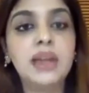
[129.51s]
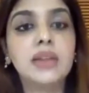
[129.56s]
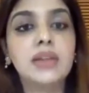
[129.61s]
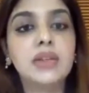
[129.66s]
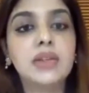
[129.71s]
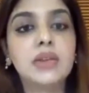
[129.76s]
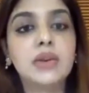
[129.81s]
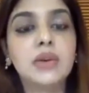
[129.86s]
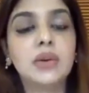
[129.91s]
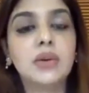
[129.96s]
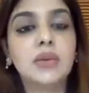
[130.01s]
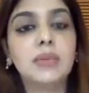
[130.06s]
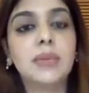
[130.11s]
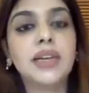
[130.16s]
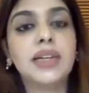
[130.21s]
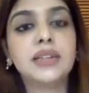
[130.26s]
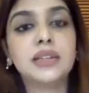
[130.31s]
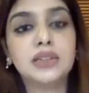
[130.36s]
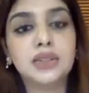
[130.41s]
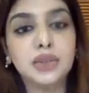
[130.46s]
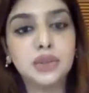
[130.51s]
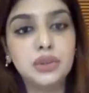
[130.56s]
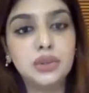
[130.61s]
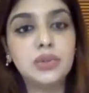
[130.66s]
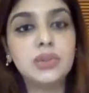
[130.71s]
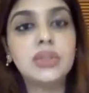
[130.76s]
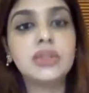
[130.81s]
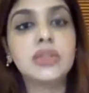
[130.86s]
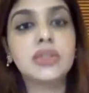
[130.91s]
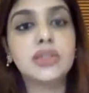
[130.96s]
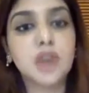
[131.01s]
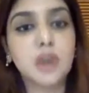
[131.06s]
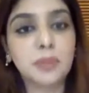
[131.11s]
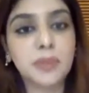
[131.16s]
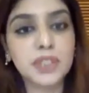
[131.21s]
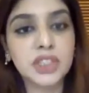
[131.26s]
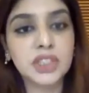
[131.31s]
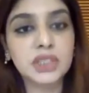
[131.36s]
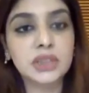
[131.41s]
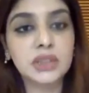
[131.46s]
so better to use this
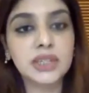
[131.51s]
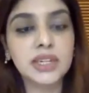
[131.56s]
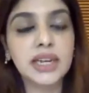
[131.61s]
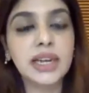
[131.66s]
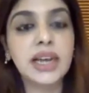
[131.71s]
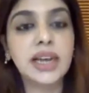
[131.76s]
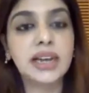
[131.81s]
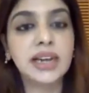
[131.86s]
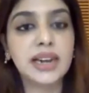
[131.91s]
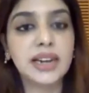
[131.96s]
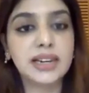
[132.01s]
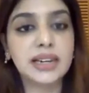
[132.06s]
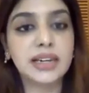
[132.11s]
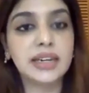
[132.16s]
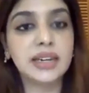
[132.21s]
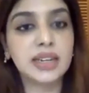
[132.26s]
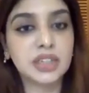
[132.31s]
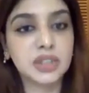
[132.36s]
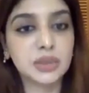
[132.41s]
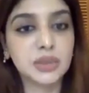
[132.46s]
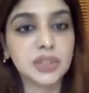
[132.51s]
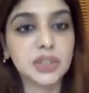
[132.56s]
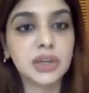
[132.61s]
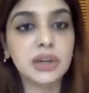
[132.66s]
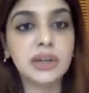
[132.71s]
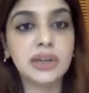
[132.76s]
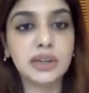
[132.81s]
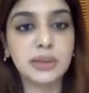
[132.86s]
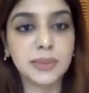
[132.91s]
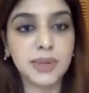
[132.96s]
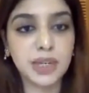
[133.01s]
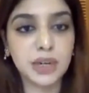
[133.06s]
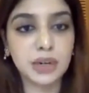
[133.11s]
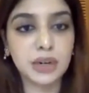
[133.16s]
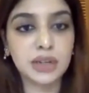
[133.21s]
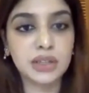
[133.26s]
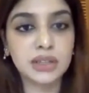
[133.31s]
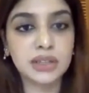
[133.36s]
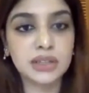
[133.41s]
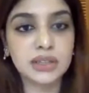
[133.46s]
opportunity and get in touch with your
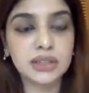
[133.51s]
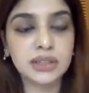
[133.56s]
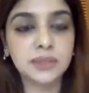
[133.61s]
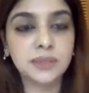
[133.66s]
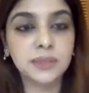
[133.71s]
dermatologist.